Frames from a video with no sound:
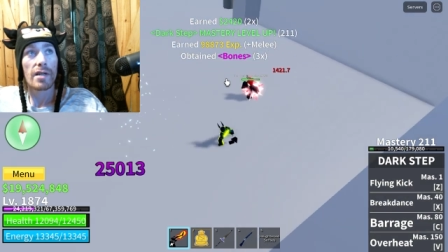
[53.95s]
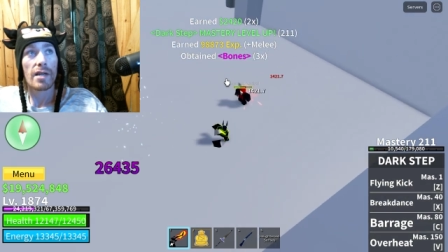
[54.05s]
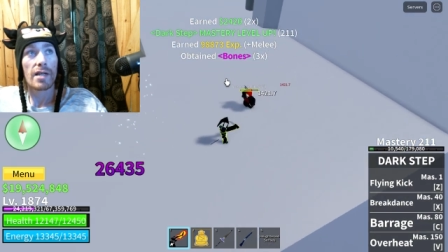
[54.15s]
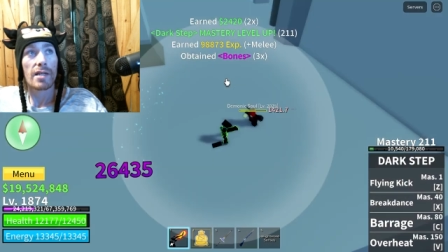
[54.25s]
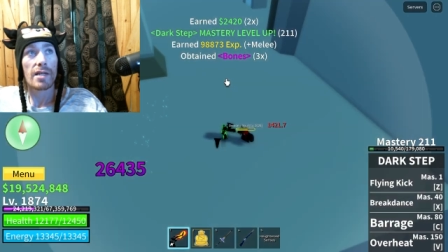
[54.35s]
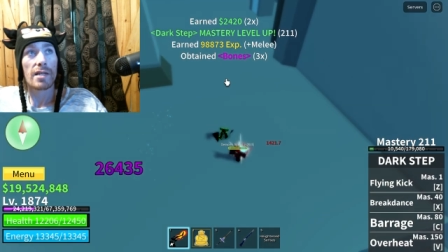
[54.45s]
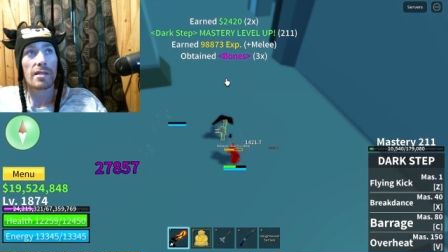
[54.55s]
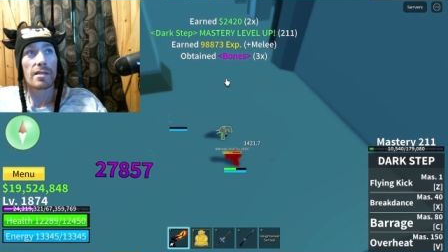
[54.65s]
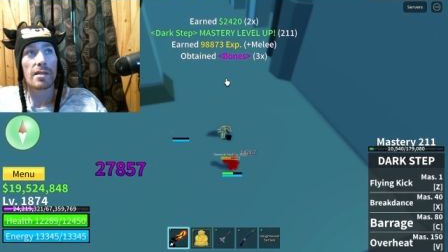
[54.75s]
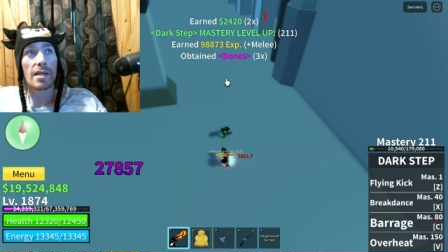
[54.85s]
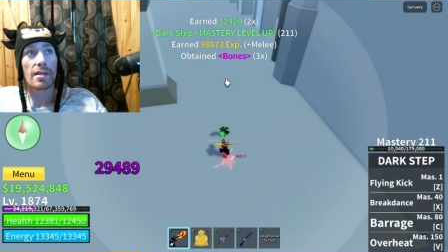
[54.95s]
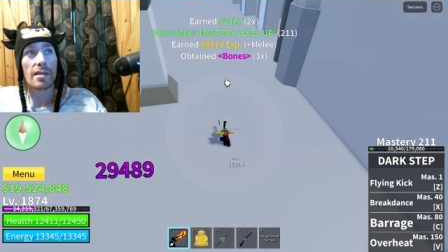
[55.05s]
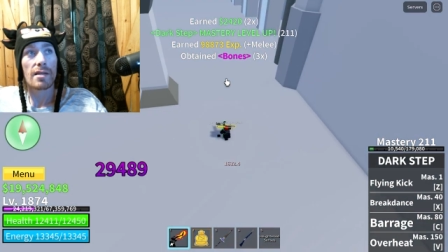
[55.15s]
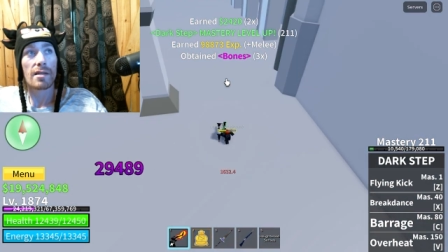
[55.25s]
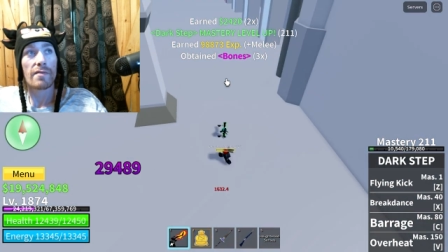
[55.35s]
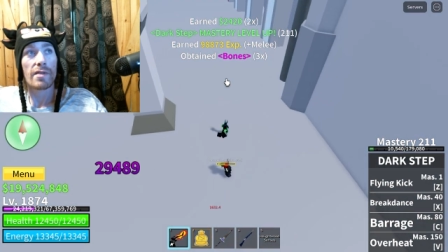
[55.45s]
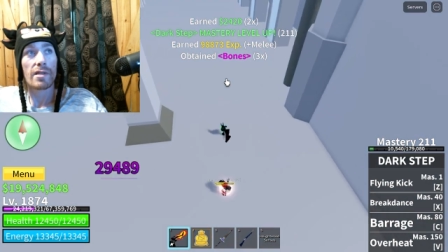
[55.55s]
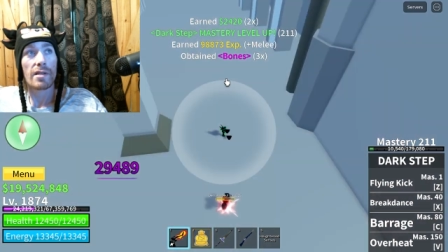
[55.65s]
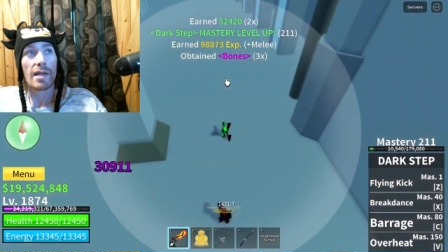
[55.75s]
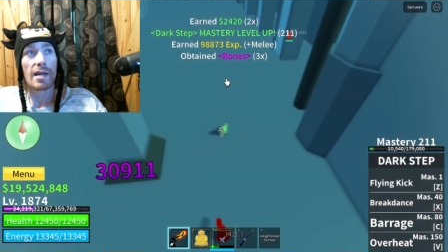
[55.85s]
And uh, yeah, then
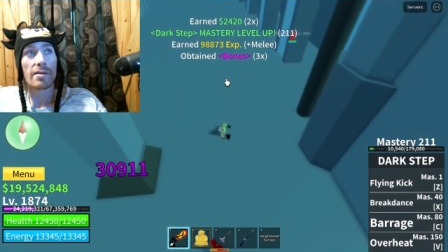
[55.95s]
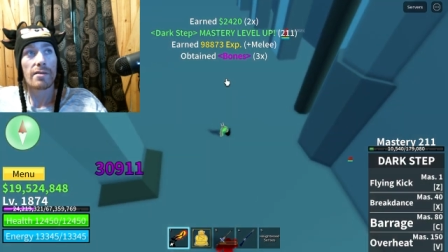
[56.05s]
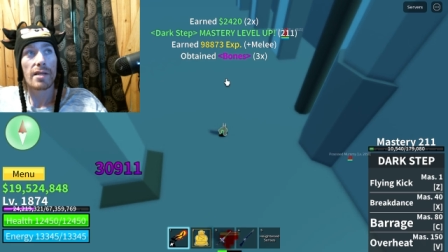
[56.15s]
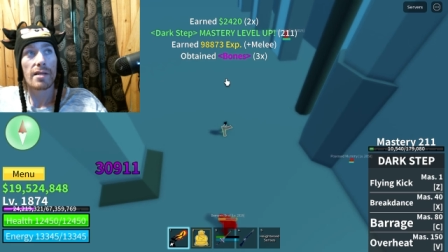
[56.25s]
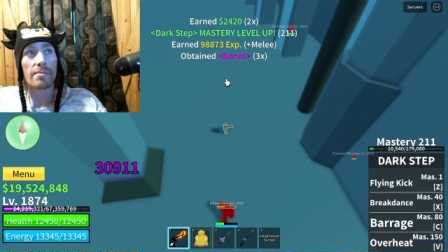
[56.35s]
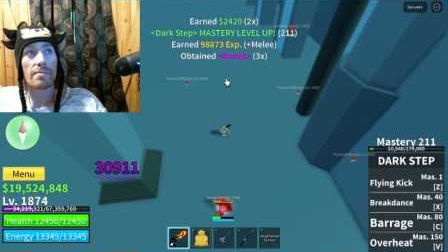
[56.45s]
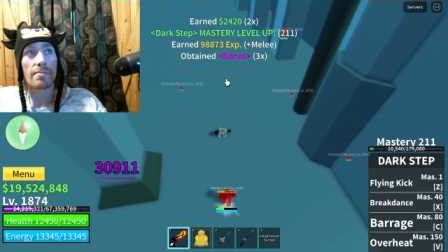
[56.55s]
eventually I'll get